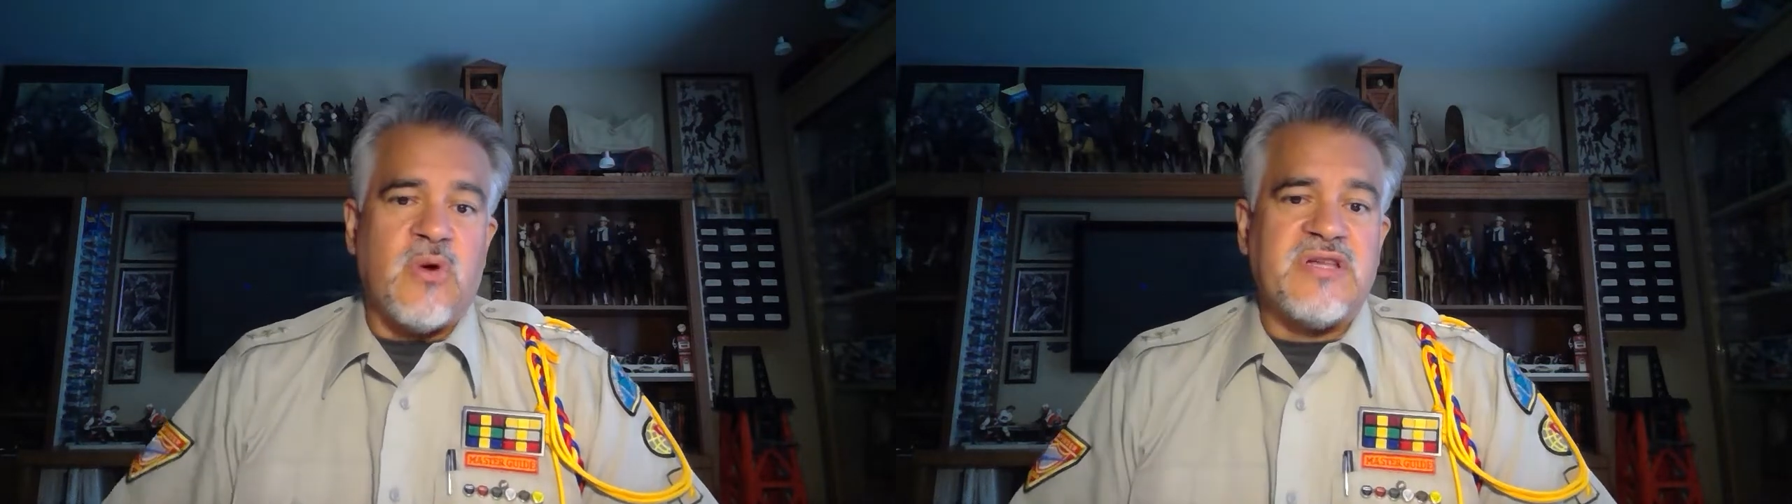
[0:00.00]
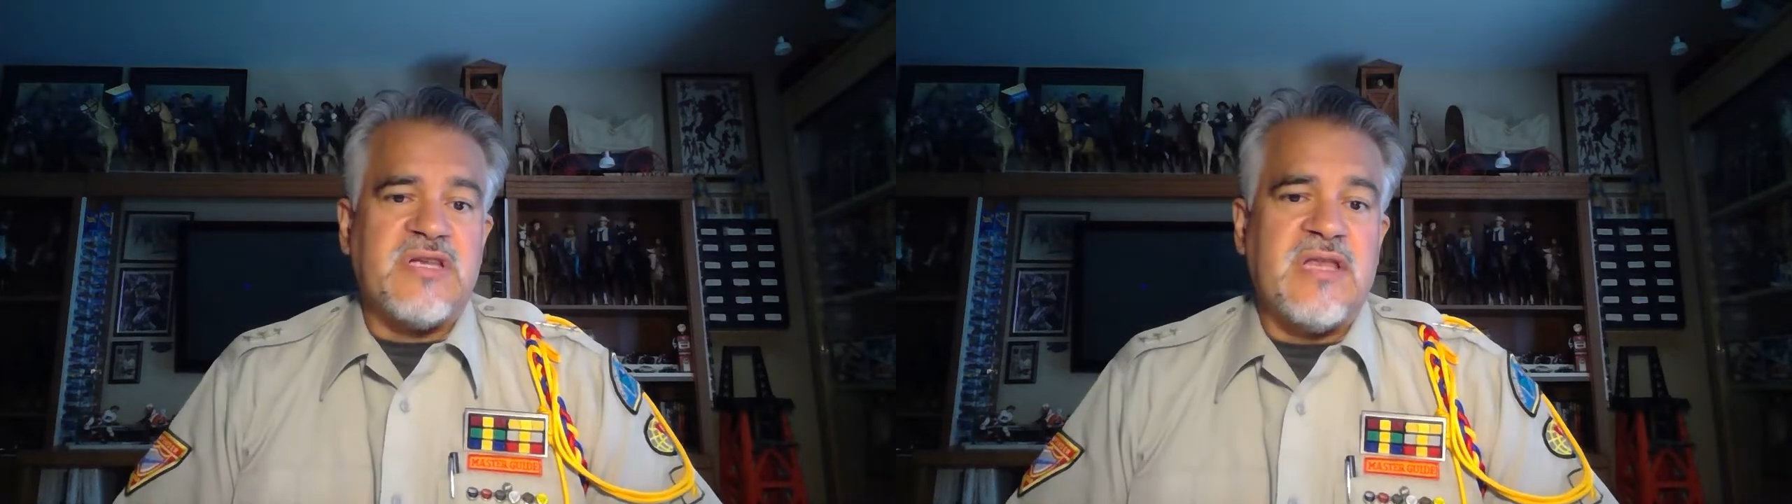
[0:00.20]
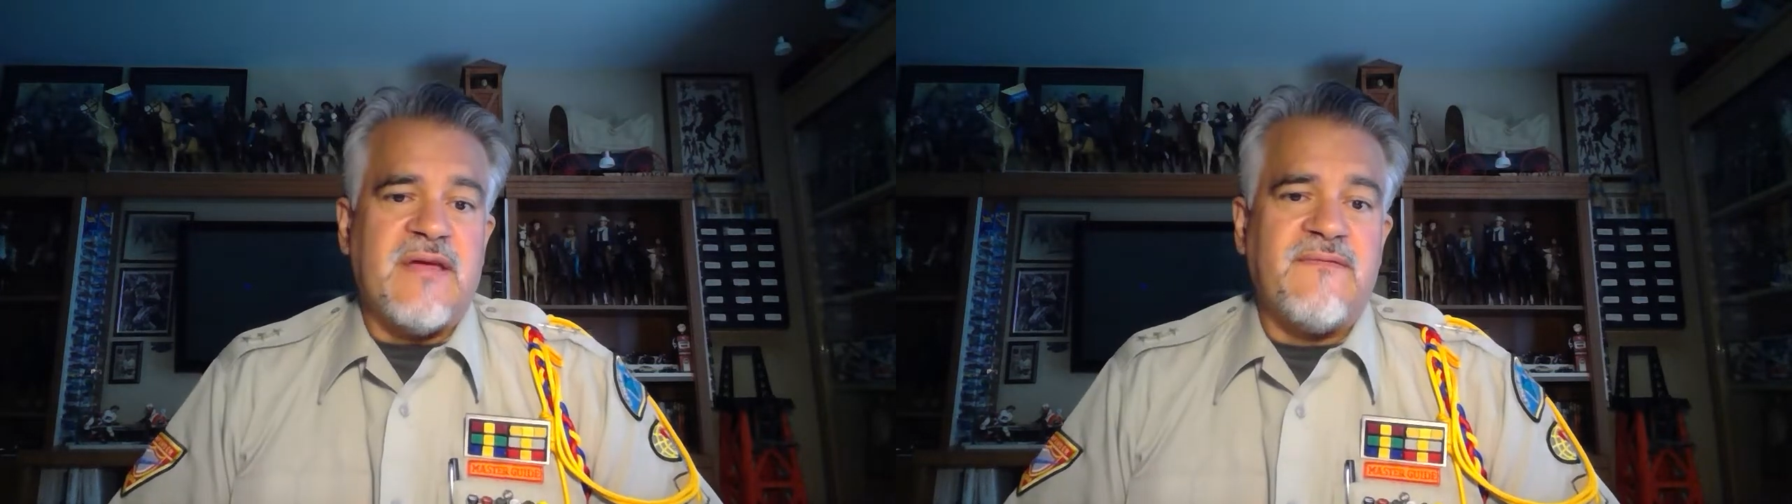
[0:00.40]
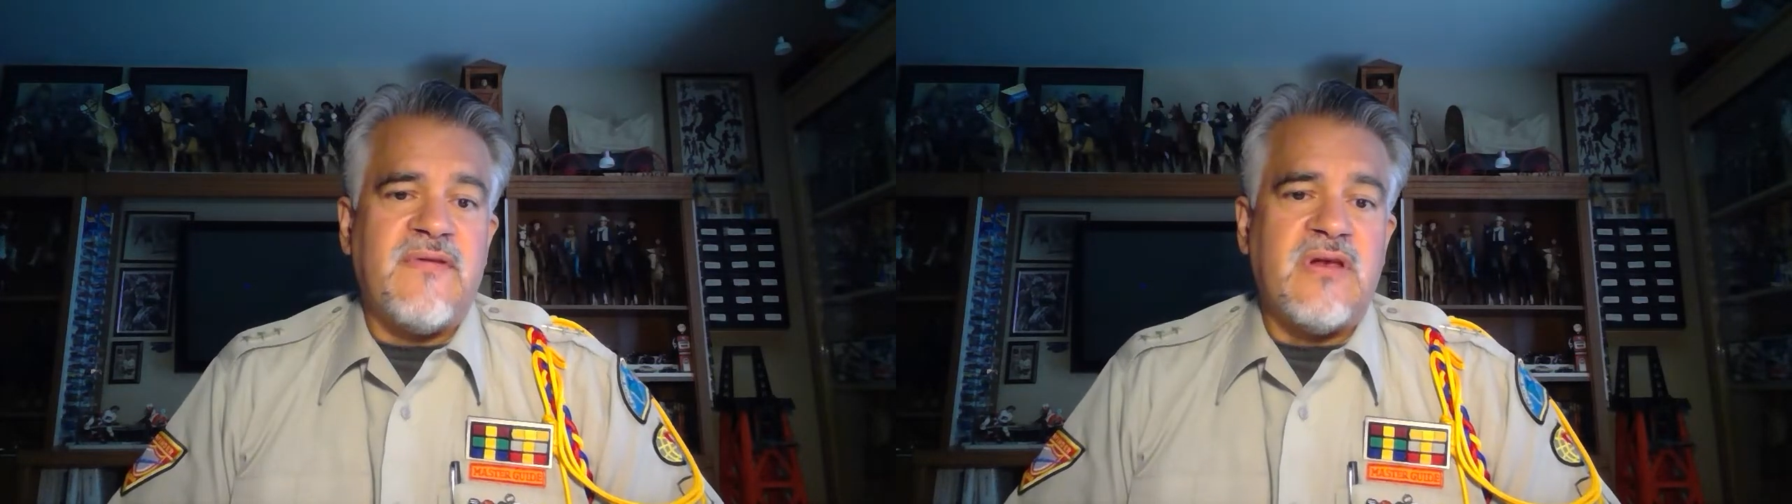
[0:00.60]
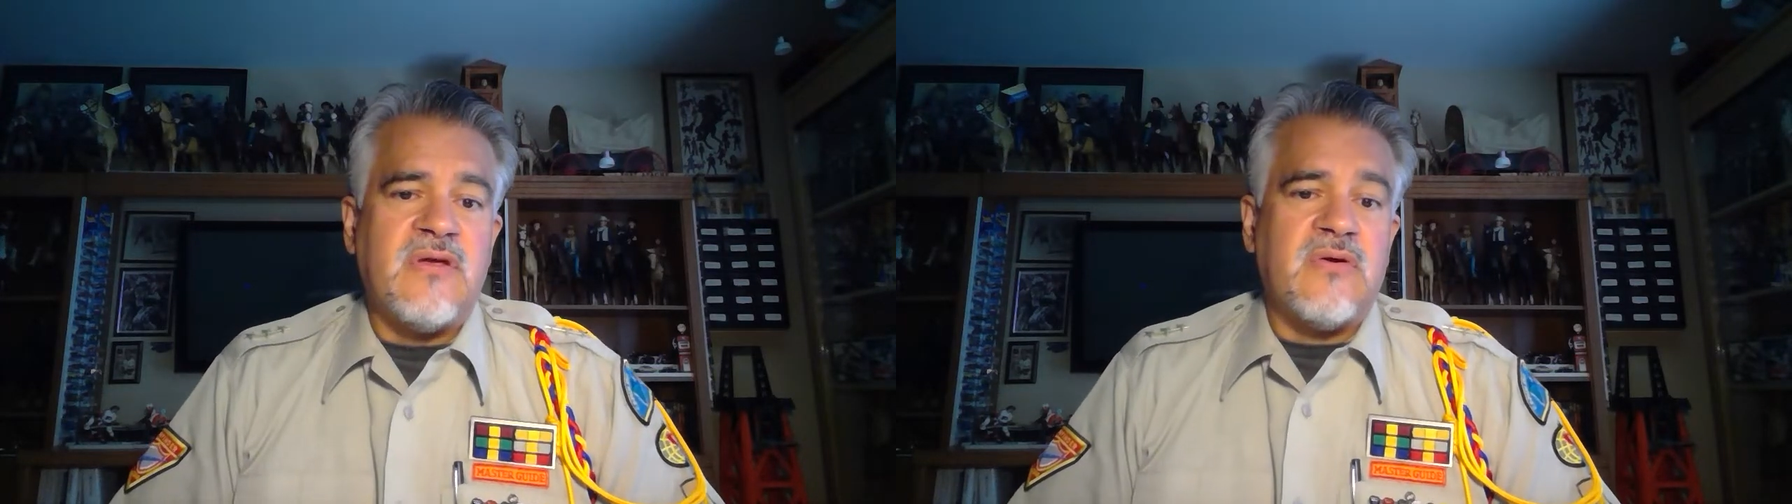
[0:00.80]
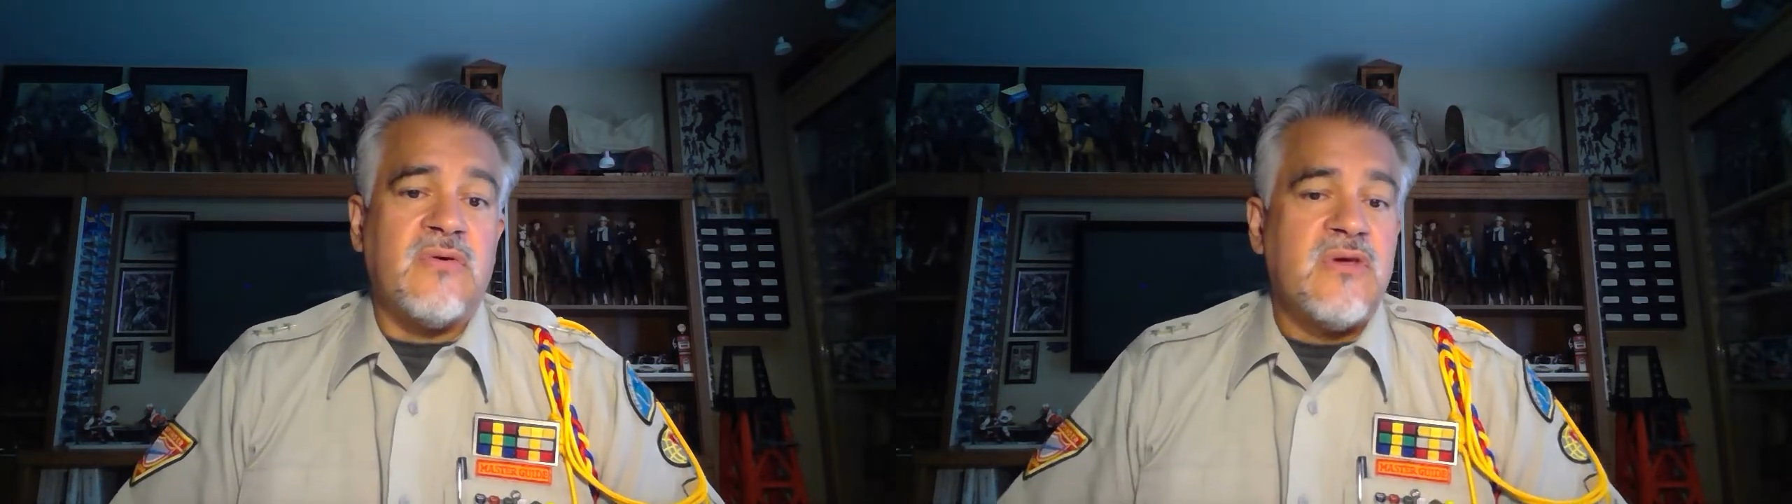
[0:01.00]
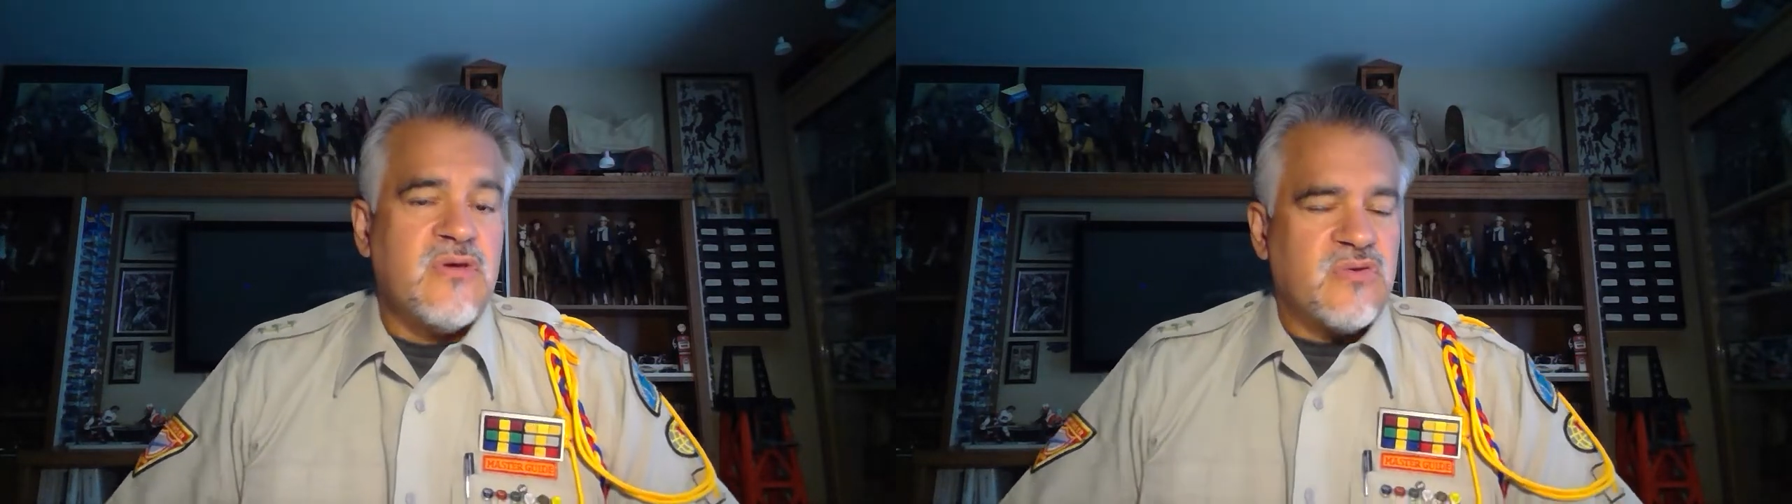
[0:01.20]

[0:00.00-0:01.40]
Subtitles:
watching that video.